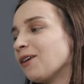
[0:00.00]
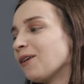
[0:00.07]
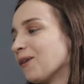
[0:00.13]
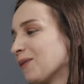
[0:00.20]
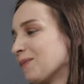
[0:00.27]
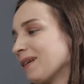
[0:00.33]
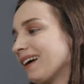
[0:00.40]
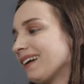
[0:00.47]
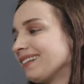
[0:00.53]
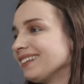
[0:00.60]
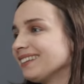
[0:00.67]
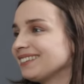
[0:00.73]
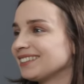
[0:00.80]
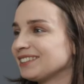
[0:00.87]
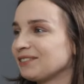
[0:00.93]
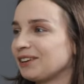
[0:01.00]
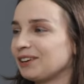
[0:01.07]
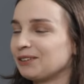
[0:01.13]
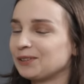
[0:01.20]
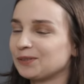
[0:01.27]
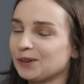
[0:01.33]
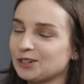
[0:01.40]
Oh man, this is a very
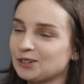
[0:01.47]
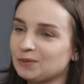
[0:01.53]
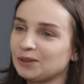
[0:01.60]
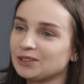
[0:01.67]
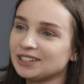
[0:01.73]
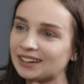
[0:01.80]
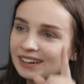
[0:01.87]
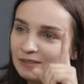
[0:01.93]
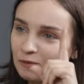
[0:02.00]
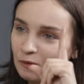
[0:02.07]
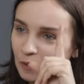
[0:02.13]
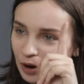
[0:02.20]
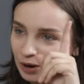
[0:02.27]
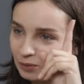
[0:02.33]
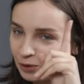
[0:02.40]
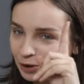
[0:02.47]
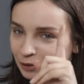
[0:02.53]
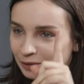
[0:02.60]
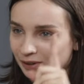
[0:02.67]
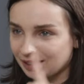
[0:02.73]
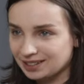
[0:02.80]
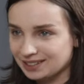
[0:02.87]
good question because I have one more
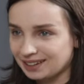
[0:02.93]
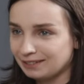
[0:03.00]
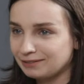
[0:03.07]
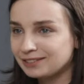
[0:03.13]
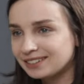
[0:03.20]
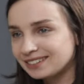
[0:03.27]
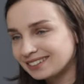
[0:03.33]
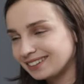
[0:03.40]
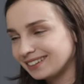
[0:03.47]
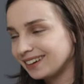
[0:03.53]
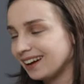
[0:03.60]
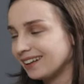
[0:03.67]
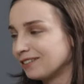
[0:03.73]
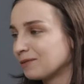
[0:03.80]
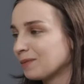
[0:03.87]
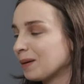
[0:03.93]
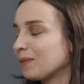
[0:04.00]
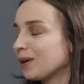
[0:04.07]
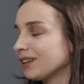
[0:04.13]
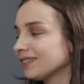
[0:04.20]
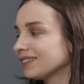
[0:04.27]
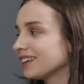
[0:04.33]
worlds left under my
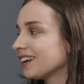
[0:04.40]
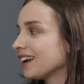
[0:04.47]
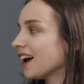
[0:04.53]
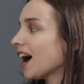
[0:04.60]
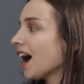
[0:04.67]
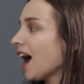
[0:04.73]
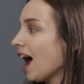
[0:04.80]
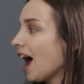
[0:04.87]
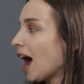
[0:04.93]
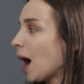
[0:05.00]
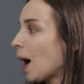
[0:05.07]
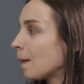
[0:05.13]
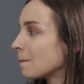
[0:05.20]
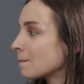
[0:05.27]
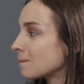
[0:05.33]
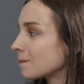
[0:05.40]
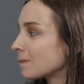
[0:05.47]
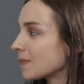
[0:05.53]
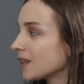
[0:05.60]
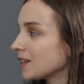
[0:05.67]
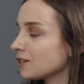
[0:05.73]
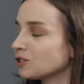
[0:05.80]
belt. Um,
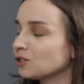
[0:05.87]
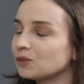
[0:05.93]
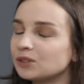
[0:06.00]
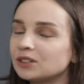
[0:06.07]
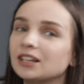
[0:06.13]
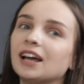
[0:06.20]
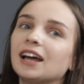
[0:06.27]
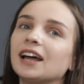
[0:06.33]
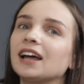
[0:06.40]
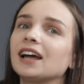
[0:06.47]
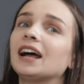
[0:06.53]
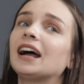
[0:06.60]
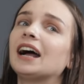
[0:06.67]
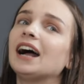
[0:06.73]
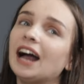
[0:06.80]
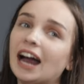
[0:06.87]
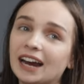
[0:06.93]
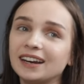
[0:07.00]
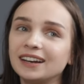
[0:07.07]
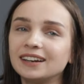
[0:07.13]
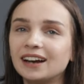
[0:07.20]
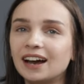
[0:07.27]
so I,
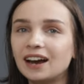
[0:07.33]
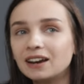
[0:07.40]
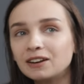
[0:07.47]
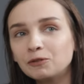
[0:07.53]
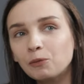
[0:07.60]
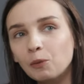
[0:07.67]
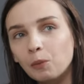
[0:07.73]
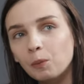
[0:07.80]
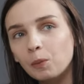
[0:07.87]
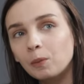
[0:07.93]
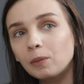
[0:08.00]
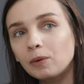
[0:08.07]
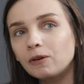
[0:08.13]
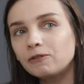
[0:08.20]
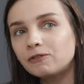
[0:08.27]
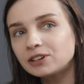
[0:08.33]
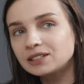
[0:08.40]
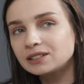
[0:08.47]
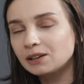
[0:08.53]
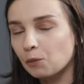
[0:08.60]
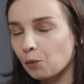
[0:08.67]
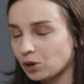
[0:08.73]
I, I
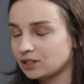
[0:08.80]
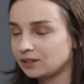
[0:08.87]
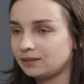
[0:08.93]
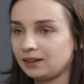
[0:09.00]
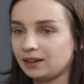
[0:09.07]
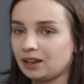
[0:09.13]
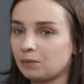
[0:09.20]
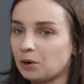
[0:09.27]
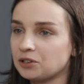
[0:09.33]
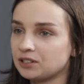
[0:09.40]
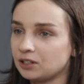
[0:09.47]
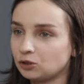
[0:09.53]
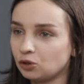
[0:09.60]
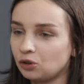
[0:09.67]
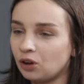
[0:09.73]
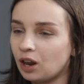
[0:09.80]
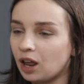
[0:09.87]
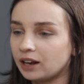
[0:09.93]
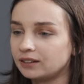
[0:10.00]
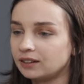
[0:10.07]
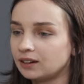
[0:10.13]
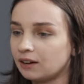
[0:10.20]
firstly wasn't thinking about this at all.
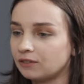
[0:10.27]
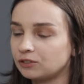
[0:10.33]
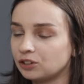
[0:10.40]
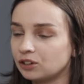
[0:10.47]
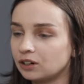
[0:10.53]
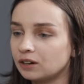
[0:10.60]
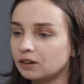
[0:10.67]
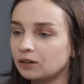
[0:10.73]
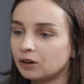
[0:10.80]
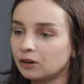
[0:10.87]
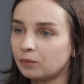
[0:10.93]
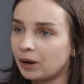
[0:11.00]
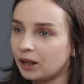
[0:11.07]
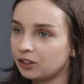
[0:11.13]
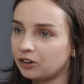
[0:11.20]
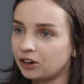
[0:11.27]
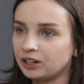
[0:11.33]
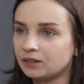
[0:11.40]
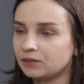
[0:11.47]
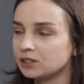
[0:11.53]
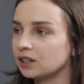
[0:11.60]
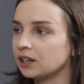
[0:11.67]
I think after uh, Belgrade,
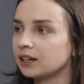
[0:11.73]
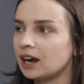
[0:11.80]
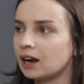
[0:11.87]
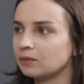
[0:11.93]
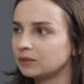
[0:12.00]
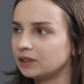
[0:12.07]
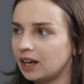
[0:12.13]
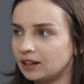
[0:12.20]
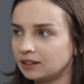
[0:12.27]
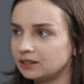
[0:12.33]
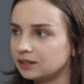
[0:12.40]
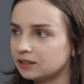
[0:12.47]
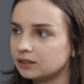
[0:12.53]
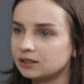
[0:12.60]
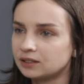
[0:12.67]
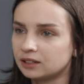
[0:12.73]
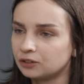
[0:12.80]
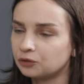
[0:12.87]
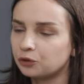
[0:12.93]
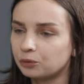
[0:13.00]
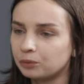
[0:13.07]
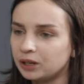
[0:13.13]
I was like, I'm done. This is
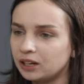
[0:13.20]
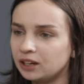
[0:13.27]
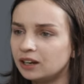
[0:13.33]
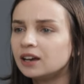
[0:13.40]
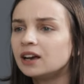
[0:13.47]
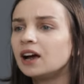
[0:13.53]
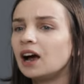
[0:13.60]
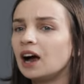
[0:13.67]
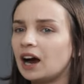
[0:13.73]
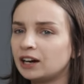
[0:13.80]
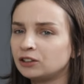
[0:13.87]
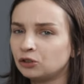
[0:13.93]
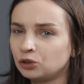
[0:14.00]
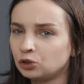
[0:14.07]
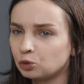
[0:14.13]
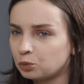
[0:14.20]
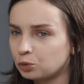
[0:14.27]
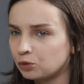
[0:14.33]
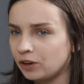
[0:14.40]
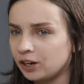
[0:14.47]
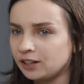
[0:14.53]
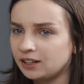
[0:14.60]
it for me. I don't need to
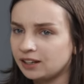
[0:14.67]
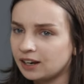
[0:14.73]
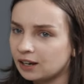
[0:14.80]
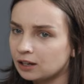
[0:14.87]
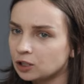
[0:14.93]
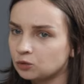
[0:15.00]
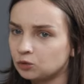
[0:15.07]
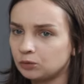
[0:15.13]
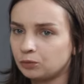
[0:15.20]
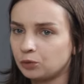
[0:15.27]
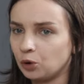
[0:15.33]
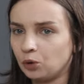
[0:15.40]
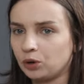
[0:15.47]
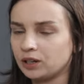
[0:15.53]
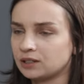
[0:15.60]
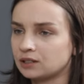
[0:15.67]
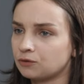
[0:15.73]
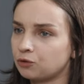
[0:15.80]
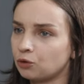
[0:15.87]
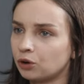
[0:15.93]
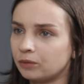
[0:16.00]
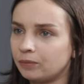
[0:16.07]
prove anything else. We broke as the
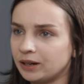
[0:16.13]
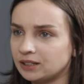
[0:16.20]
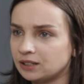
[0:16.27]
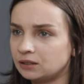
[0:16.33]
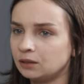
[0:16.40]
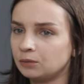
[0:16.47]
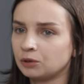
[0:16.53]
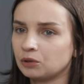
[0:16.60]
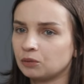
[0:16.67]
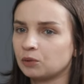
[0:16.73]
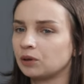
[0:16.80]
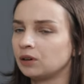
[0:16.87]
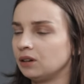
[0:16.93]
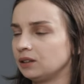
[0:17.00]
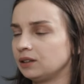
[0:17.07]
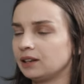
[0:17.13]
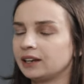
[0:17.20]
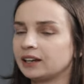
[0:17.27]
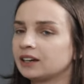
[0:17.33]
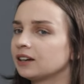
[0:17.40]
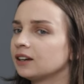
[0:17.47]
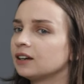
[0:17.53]
four best team in the world.
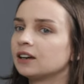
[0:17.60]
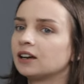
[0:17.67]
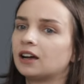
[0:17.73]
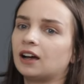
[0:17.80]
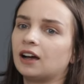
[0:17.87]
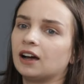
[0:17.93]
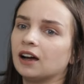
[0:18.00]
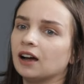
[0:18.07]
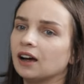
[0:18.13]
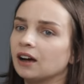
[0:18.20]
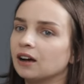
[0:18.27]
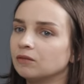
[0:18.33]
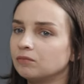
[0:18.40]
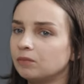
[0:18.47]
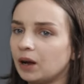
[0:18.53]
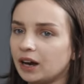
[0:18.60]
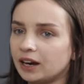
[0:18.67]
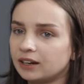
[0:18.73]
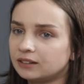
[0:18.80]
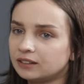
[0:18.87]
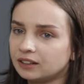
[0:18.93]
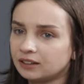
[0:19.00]
Like, uh,
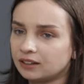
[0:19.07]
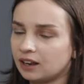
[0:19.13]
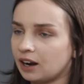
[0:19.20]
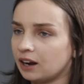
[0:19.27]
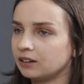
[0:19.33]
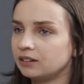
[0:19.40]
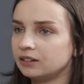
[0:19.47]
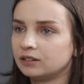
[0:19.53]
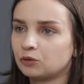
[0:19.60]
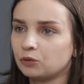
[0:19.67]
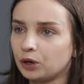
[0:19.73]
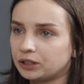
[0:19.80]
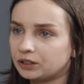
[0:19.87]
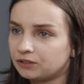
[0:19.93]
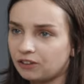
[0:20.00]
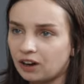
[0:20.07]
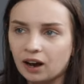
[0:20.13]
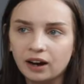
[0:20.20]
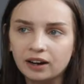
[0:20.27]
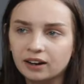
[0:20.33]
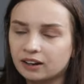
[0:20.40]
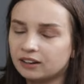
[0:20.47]
I think that I did quite
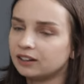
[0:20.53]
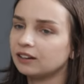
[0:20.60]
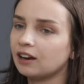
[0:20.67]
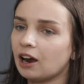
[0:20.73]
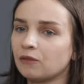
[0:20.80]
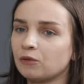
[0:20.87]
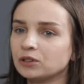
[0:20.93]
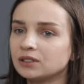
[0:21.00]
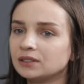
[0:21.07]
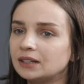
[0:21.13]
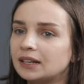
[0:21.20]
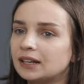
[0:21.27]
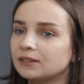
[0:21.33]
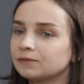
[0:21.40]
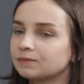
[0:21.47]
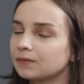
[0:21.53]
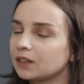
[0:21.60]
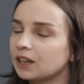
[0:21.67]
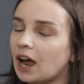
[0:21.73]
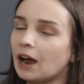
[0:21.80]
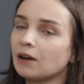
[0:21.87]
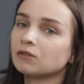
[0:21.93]
fine. I, I wasn't.
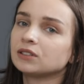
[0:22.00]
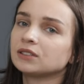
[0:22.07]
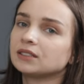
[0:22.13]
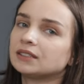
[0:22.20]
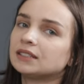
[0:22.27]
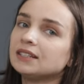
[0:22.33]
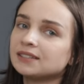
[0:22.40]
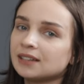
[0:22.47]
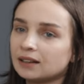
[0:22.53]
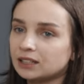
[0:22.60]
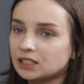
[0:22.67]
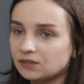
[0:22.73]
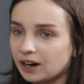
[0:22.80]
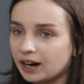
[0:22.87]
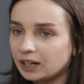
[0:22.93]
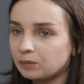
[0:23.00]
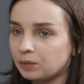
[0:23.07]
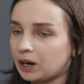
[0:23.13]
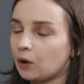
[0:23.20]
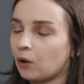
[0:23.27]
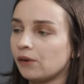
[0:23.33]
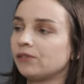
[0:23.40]
I was dissatisfied,
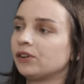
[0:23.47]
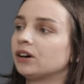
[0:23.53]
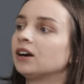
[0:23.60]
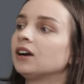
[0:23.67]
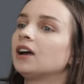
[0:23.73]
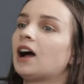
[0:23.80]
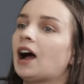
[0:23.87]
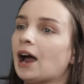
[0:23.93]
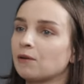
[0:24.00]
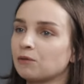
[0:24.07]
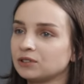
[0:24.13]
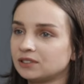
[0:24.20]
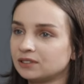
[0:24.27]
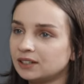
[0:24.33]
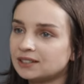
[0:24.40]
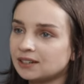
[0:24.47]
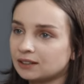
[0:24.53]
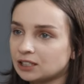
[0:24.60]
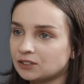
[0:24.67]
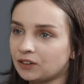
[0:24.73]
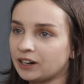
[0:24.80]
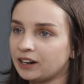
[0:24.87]
however, I wasn't
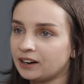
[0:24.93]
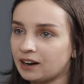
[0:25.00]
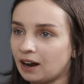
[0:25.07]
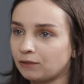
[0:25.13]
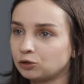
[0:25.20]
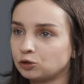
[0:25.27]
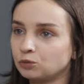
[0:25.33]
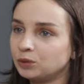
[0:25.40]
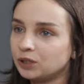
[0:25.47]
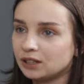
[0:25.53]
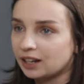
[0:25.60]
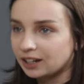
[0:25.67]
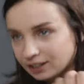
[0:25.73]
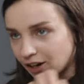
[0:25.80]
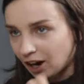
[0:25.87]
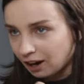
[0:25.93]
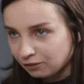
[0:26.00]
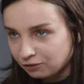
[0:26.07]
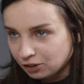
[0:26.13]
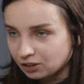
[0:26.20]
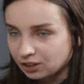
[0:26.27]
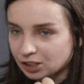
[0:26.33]
dissatisfied enough to be like, I
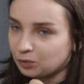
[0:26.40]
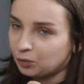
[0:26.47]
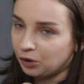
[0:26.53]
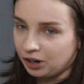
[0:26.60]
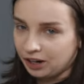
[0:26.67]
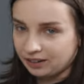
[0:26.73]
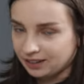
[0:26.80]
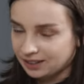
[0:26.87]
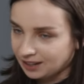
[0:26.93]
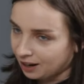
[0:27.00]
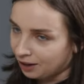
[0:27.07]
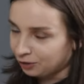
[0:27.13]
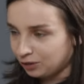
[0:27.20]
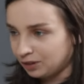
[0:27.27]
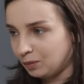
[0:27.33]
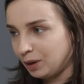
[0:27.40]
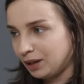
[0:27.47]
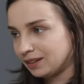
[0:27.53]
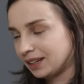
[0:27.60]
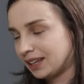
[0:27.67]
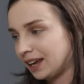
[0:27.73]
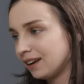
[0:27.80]
feel this burning desire to
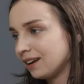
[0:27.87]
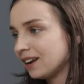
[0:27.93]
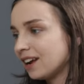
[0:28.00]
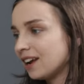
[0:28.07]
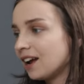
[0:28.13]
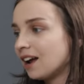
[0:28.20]
debate again.